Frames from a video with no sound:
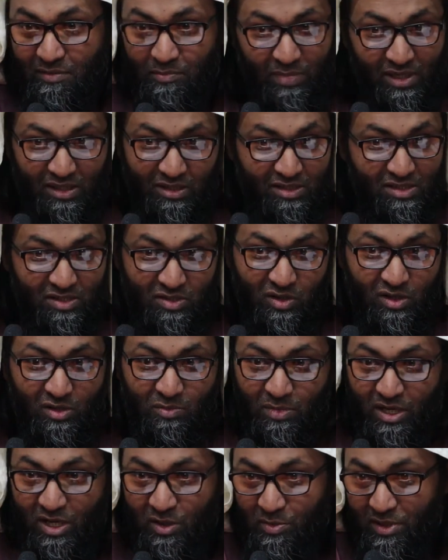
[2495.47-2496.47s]
But this is
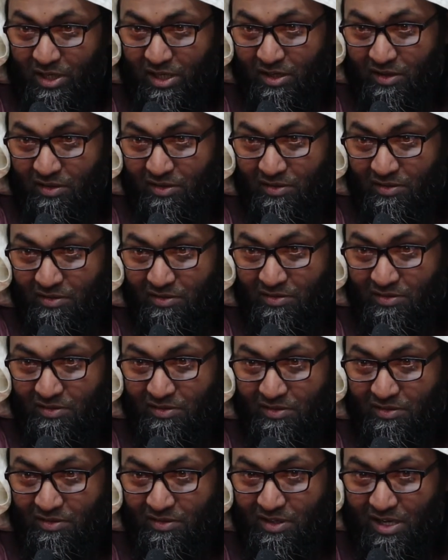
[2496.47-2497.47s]
not my opinion.
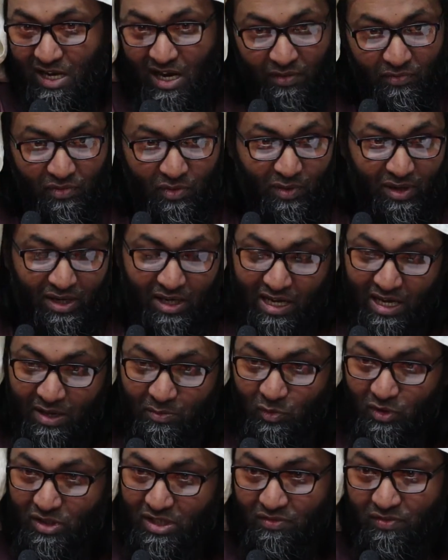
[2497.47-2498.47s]
Everyone
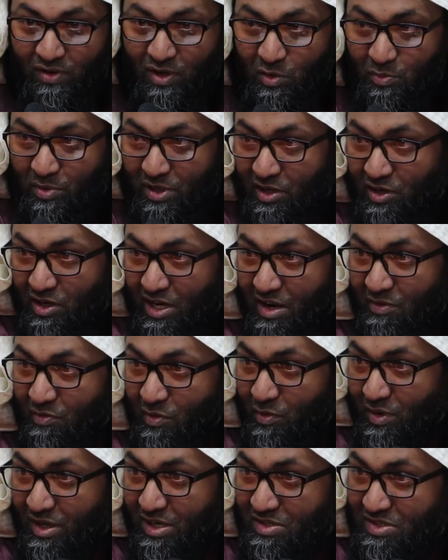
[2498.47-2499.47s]
came with different opinion.
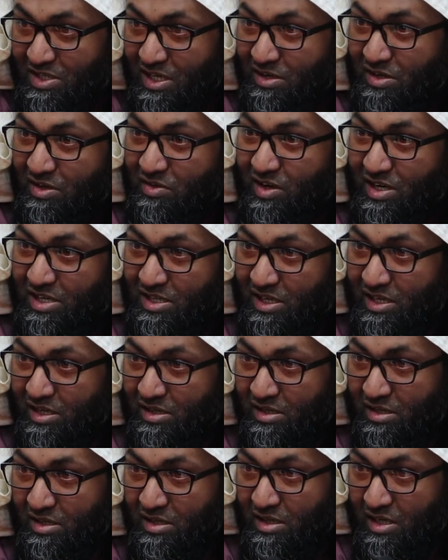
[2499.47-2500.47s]
Everyone started writing
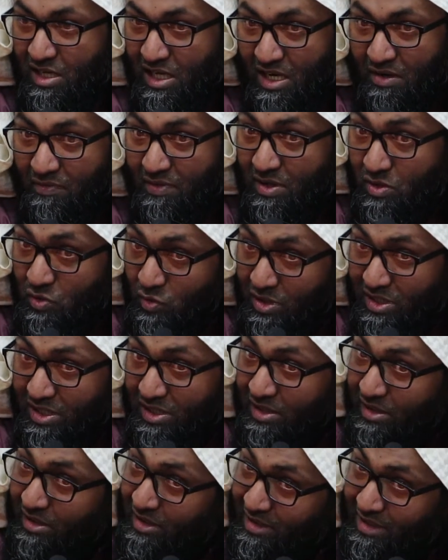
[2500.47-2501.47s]
it. Even to a
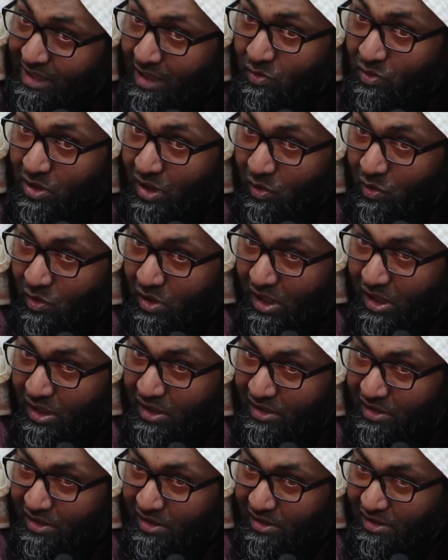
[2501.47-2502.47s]
degree they doubt the
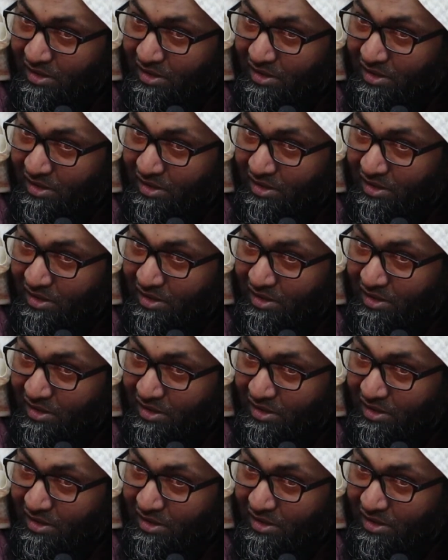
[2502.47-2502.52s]
Quran.